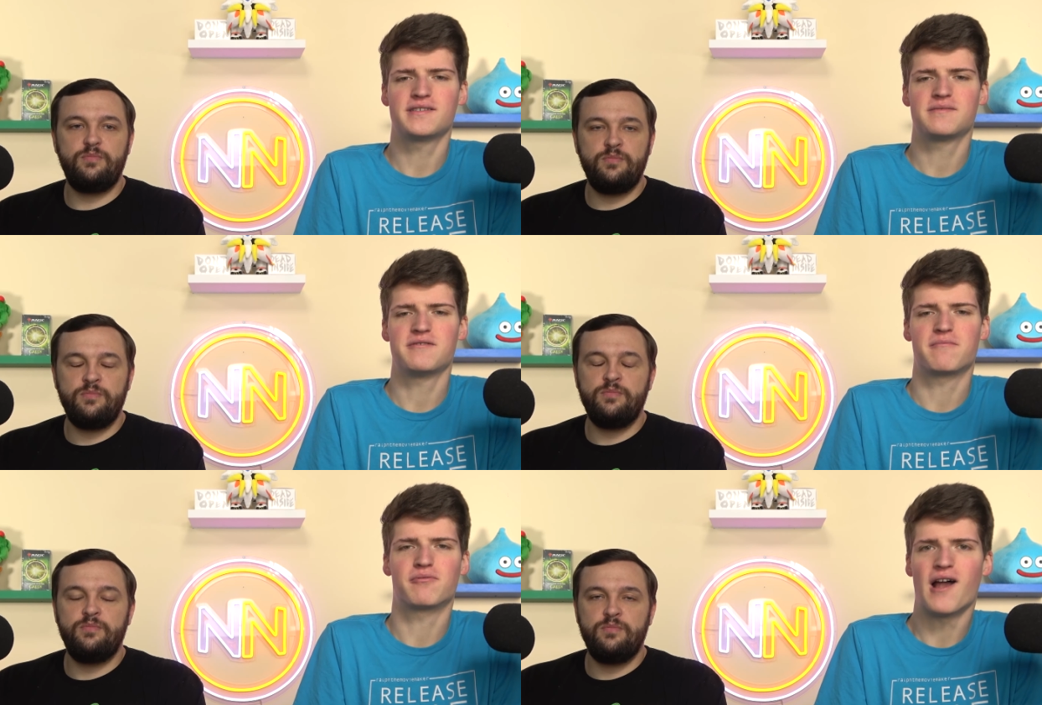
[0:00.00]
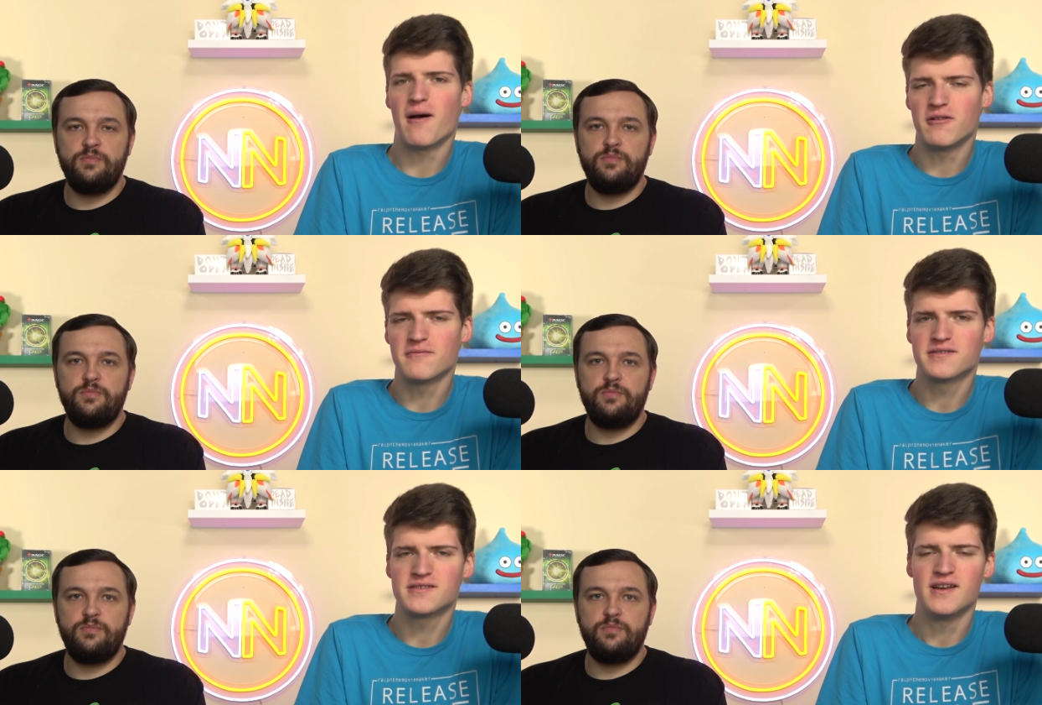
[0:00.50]
Speaker 1: some of the
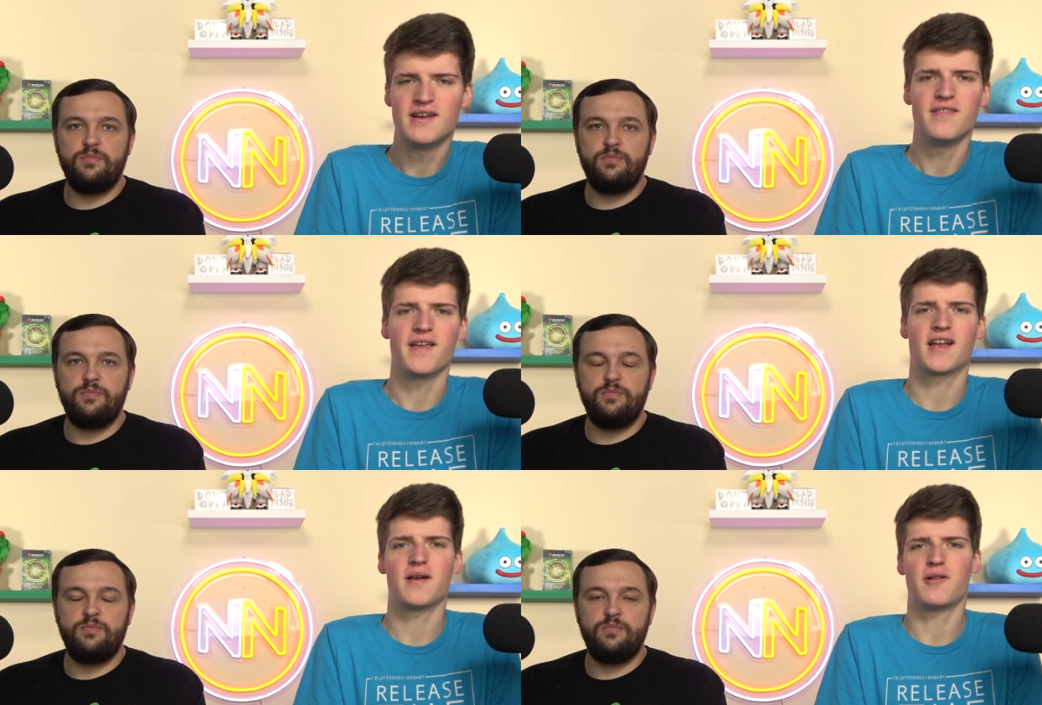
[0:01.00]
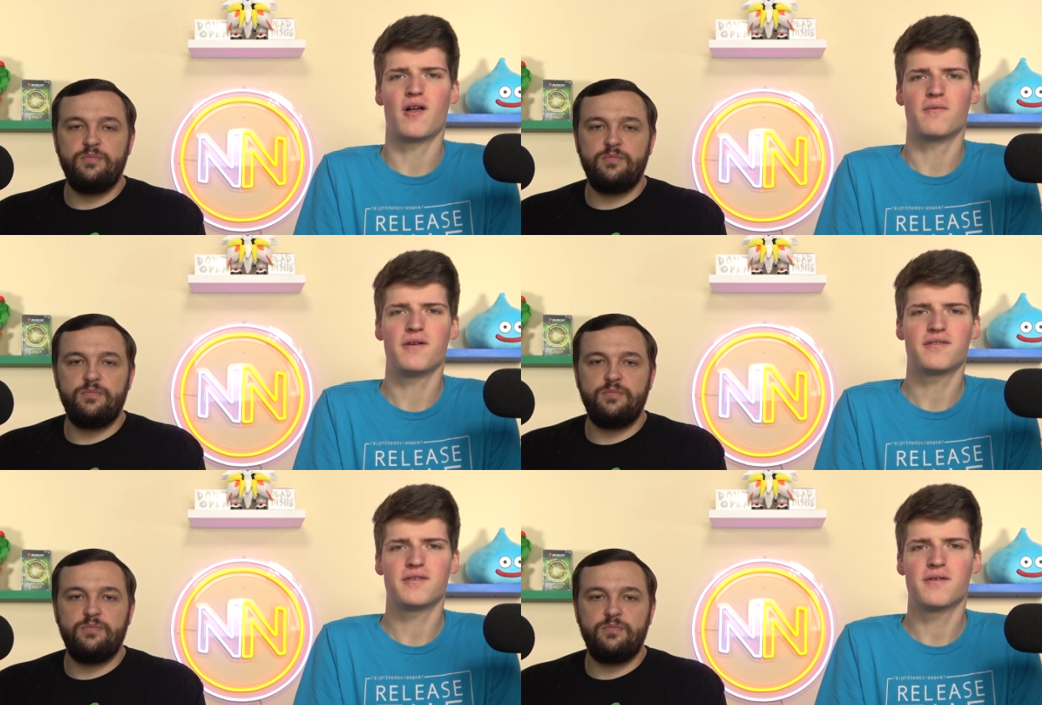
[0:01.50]
problems that come along
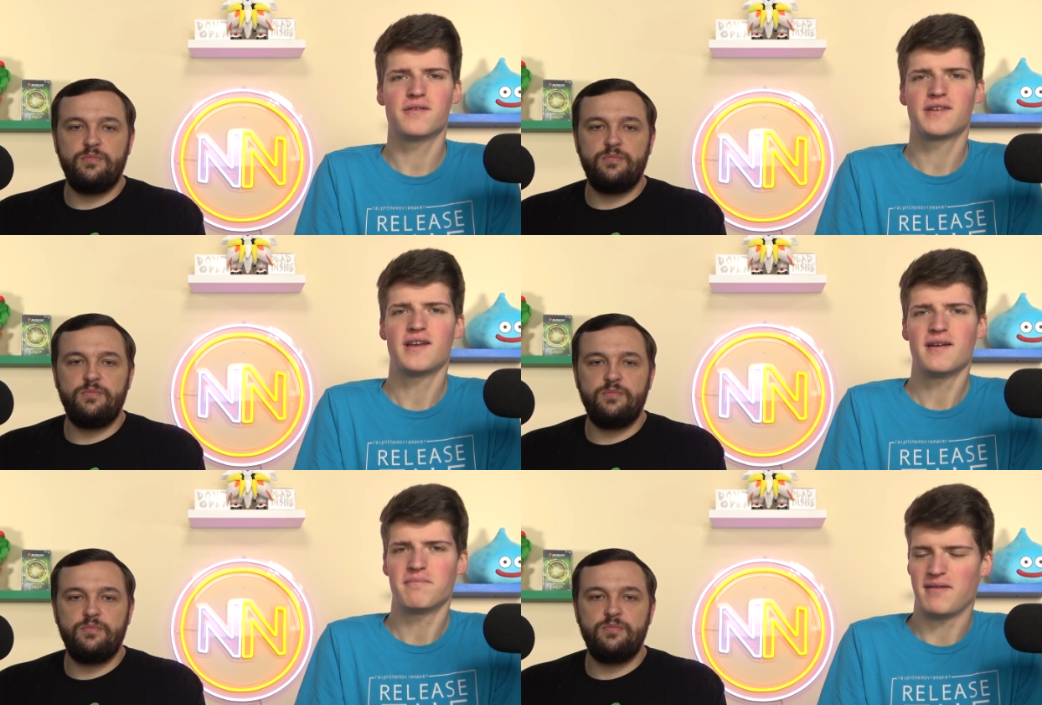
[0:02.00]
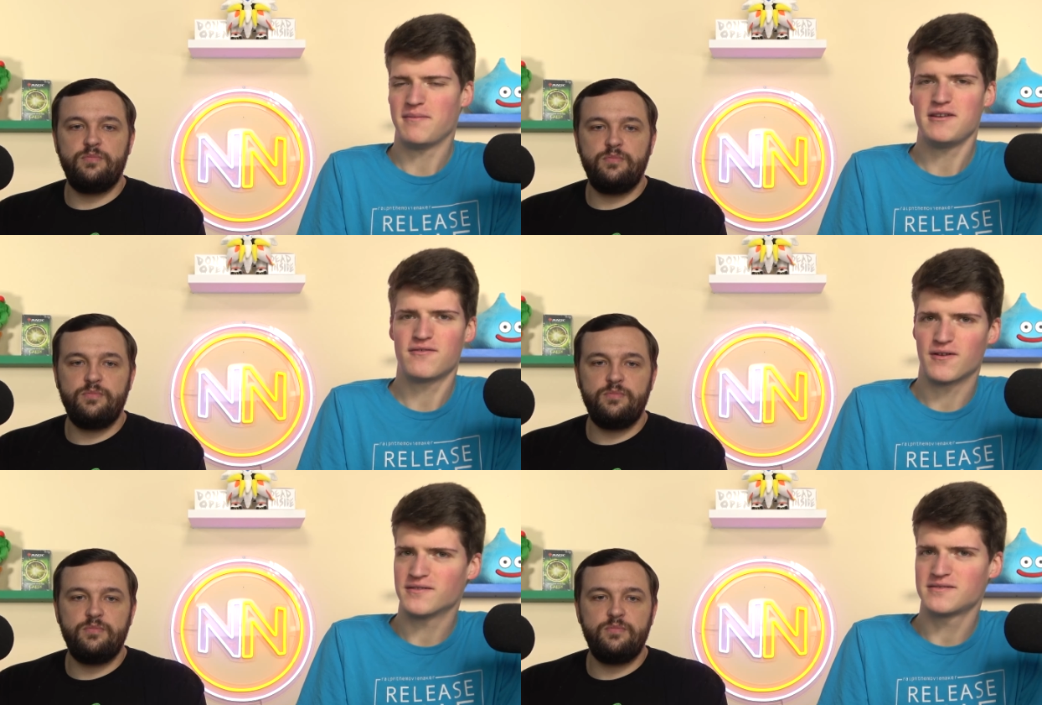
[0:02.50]
with tutors. Maybe you've heard